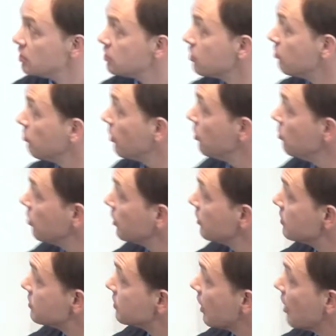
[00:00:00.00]
so if I look at
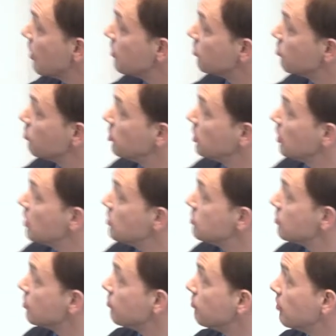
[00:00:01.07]
the scale and cryptic
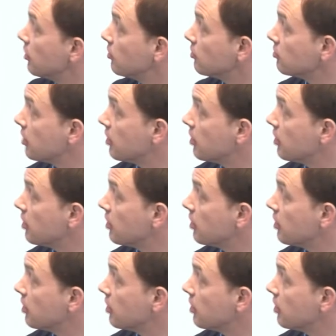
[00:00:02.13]
nature of fungal